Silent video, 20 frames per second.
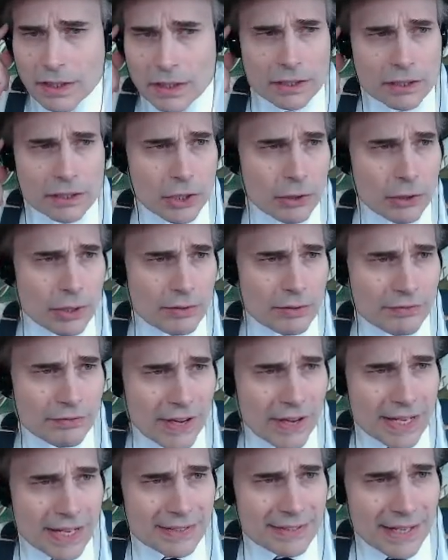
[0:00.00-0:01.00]
Nora
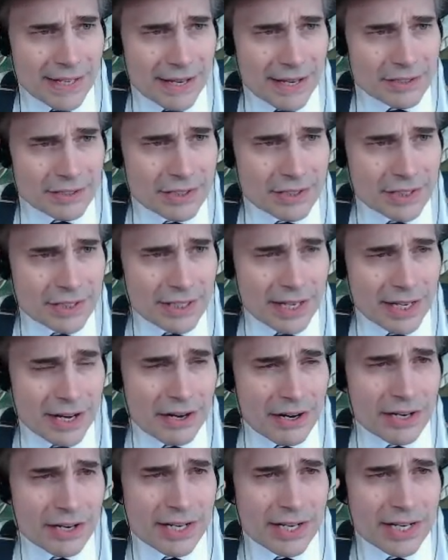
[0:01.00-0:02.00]
finds out she
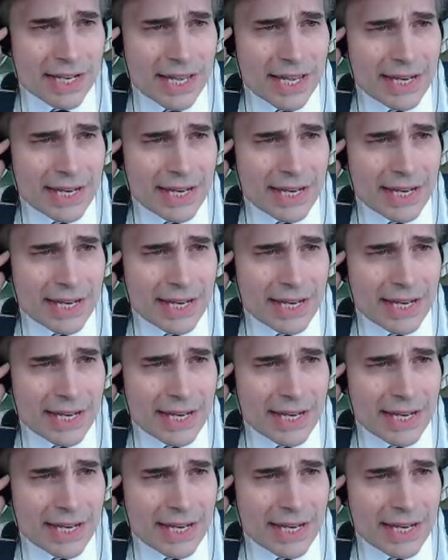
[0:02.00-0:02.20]
inherited